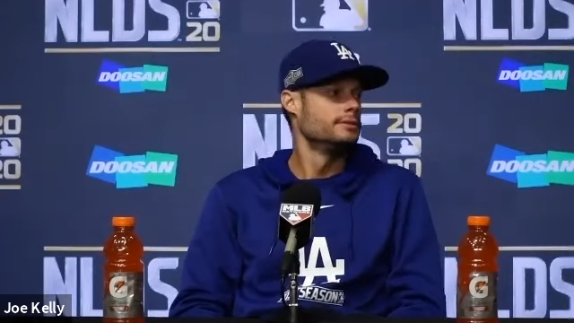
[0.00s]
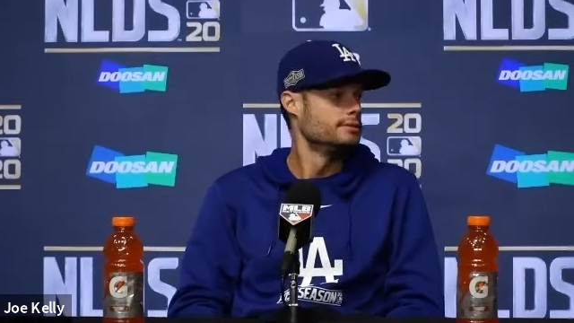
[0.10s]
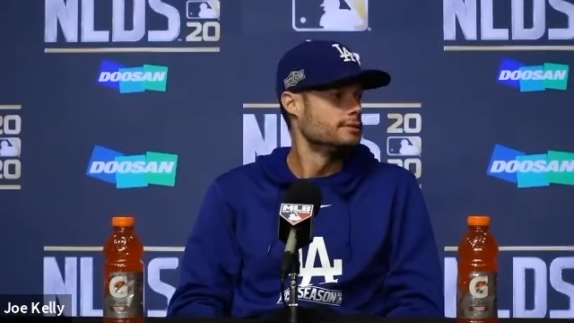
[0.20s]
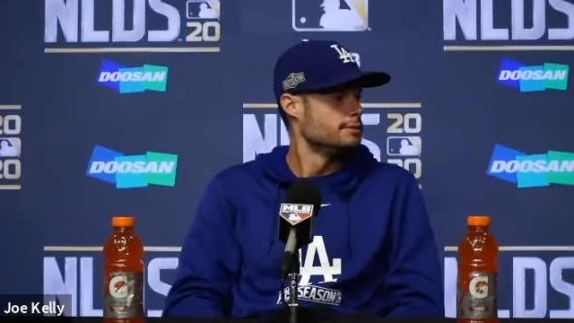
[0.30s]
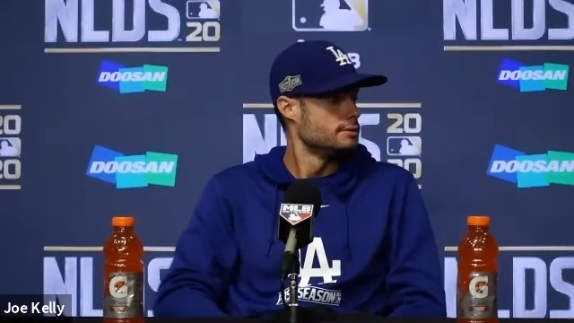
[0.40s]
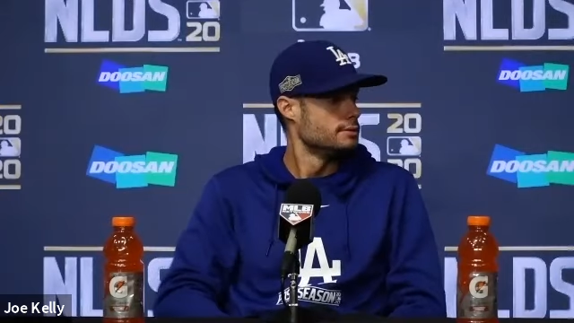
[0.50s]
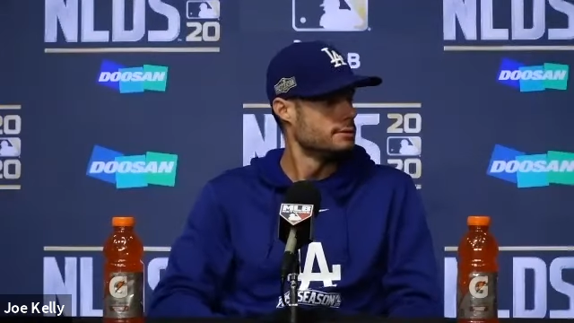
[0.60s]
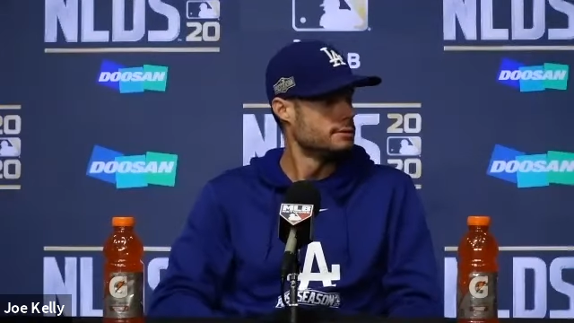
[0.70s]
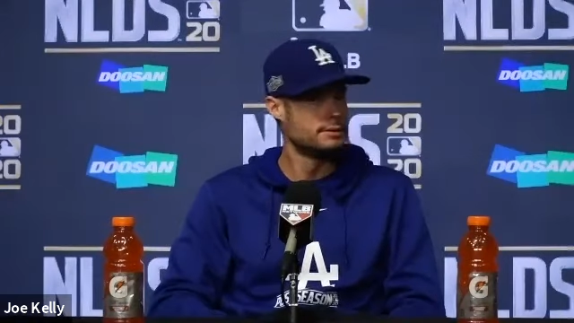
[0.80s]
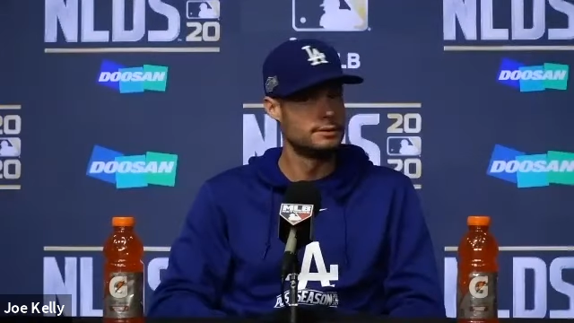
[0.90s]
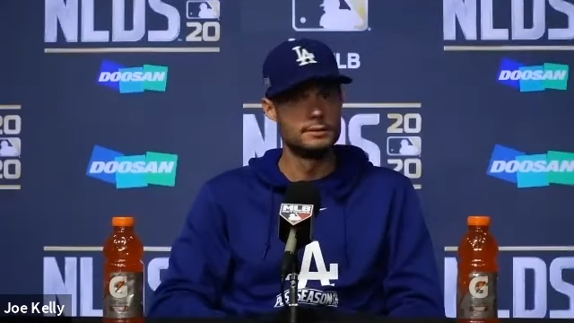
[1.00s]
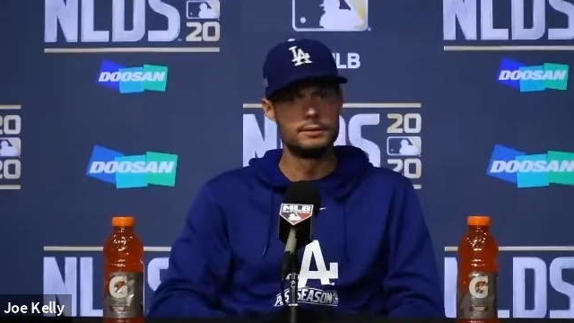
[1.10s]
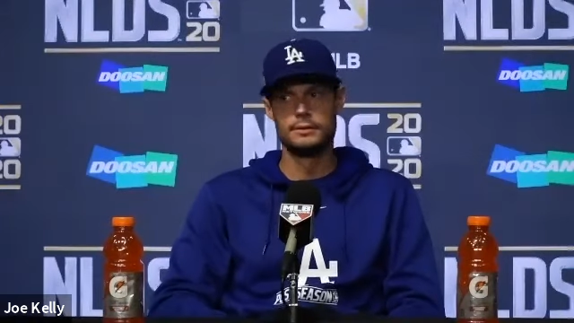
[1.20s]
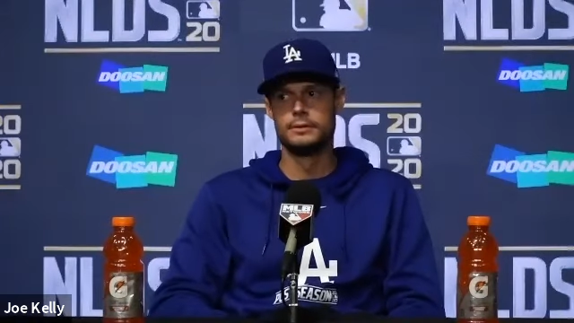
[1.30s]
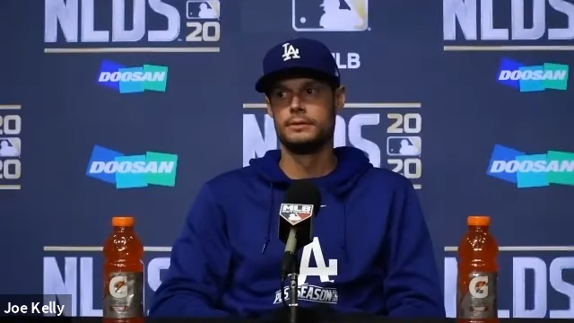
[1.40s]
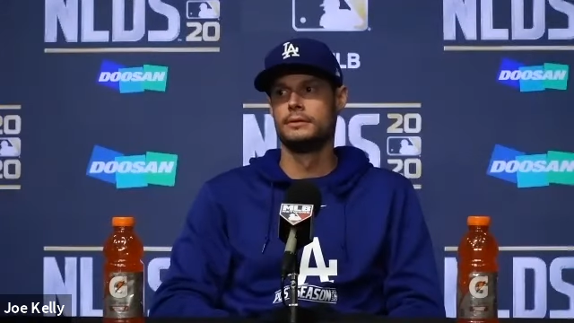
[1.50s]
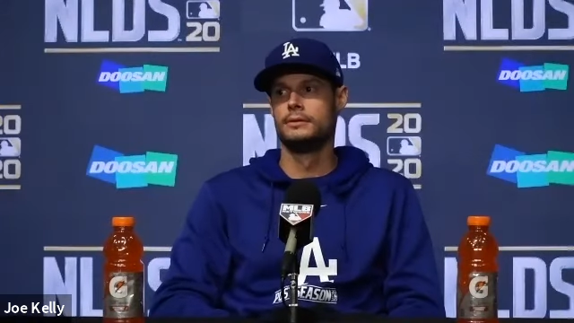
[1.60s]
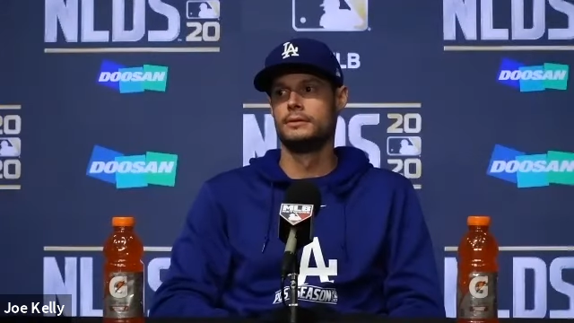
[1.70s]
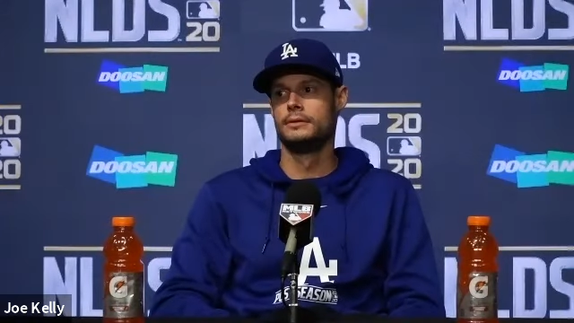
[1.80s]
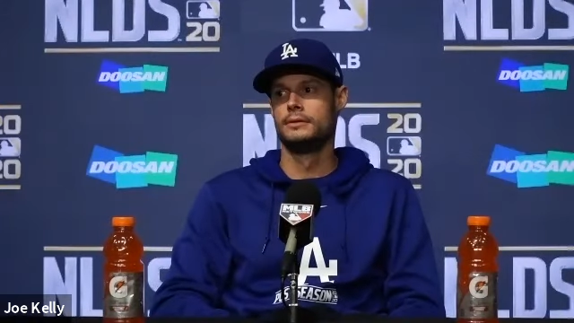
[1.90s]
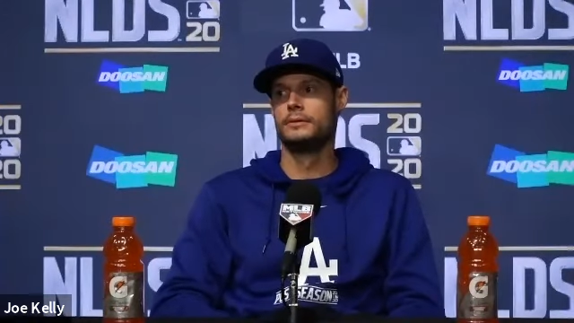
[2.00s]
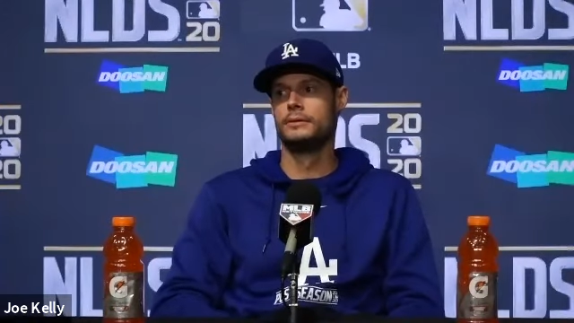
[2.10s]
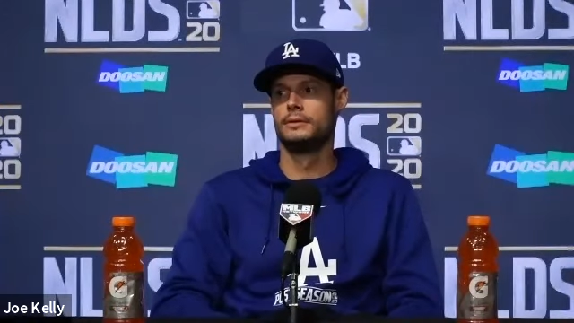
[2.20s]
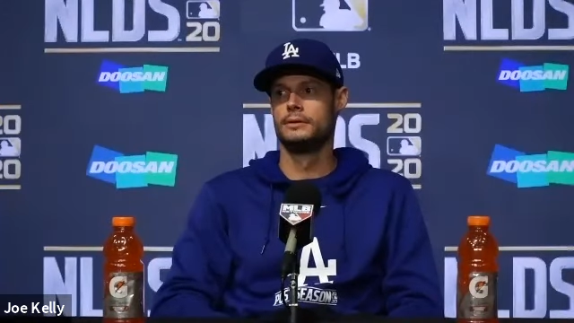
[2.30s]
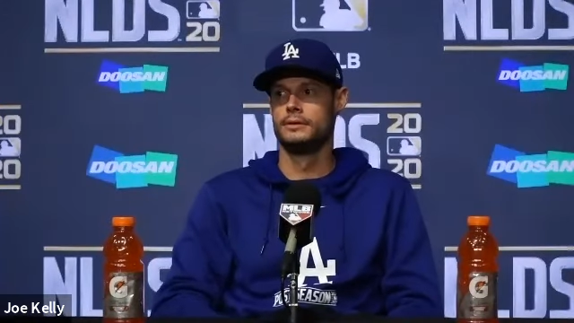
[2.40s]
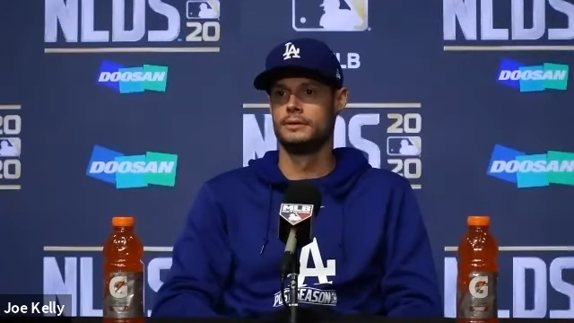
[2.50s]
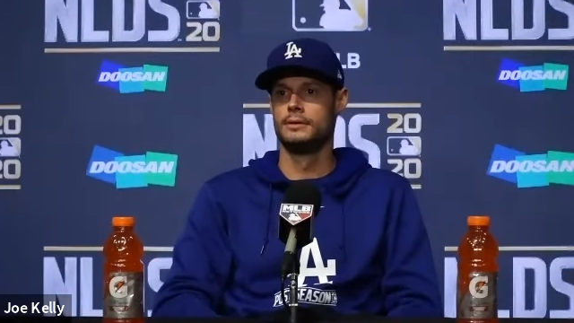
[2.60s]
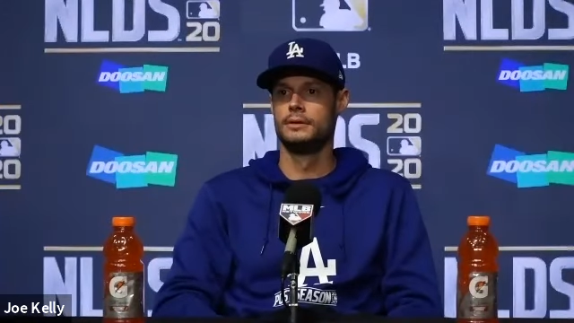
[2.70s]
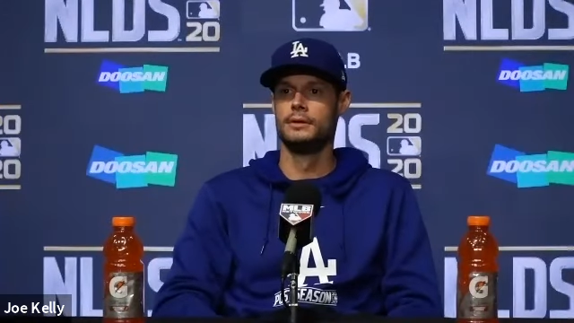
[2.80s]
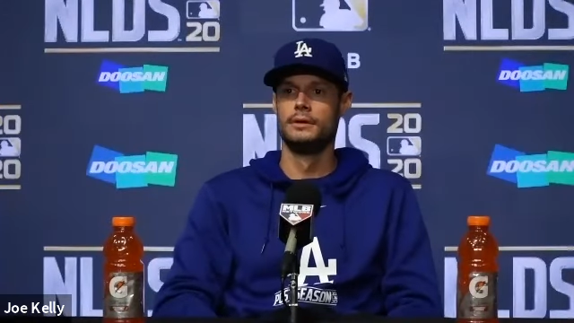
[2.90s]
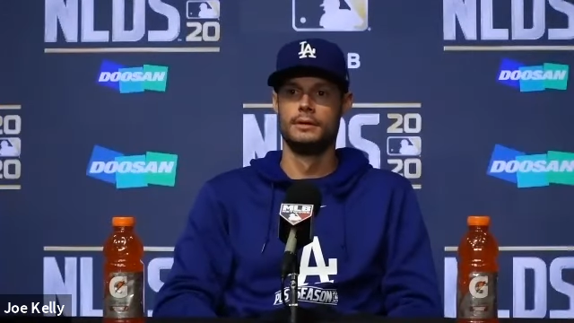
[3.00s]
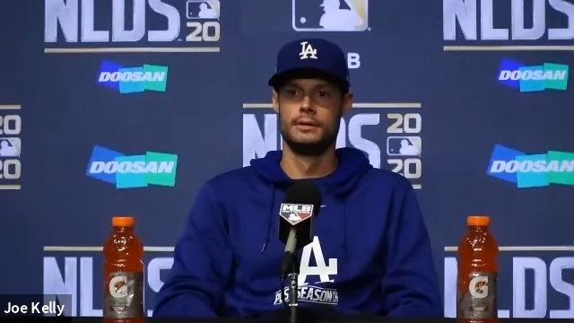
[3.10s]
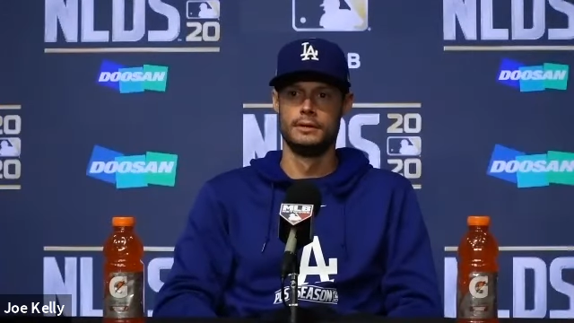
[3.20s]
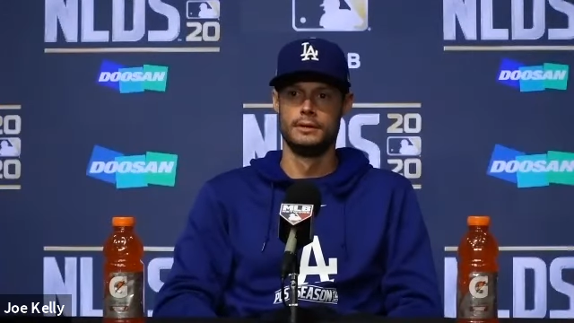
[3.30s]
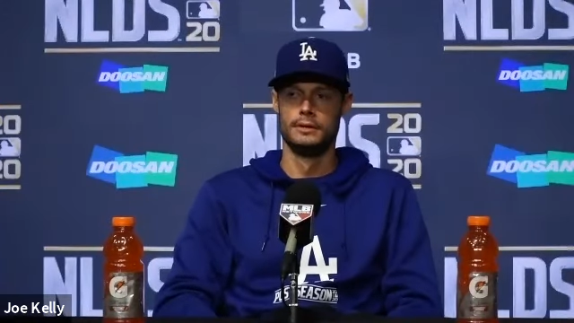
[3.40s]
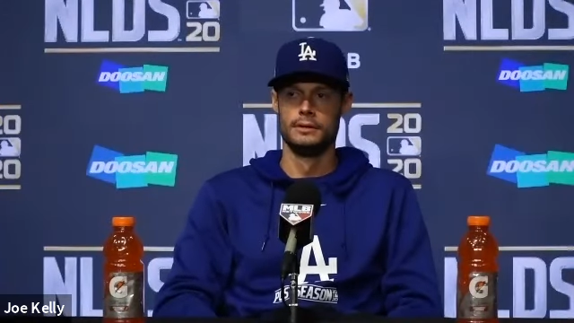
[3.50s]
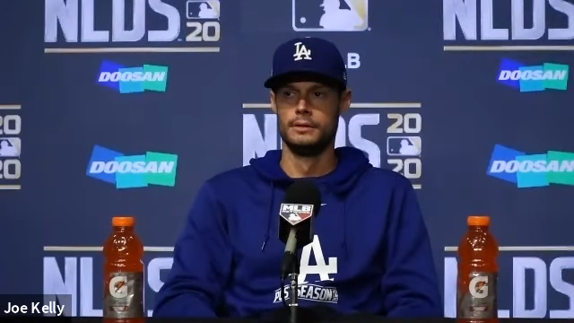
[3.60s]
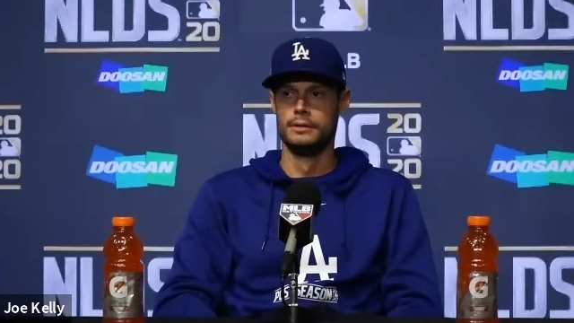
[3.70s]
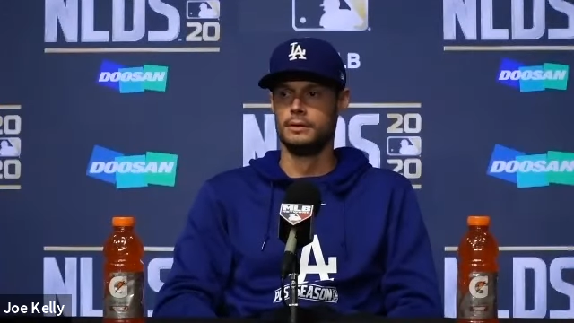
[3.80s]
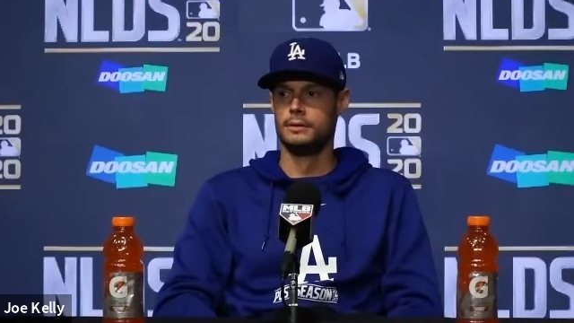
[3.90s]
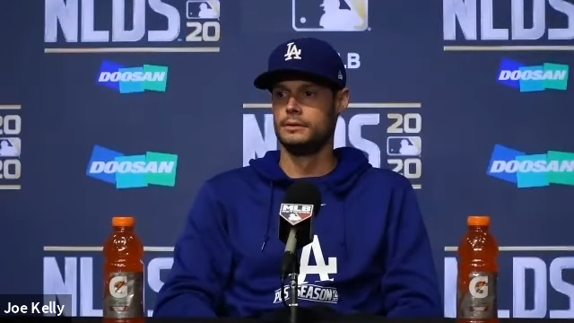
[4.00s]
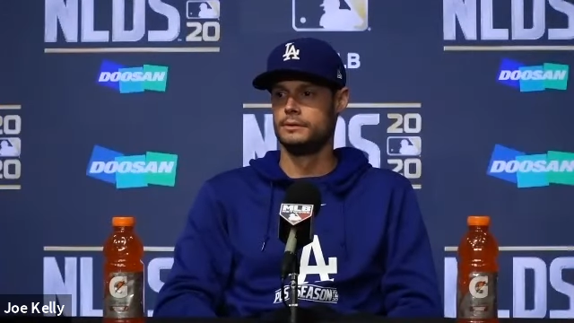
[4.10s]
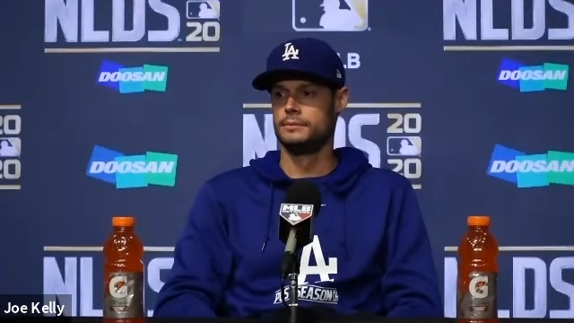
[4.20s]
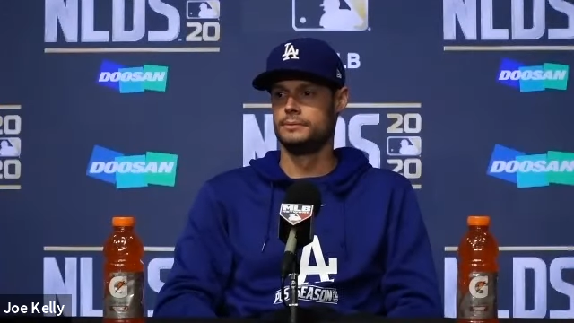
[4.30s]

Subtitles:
Nothing is said.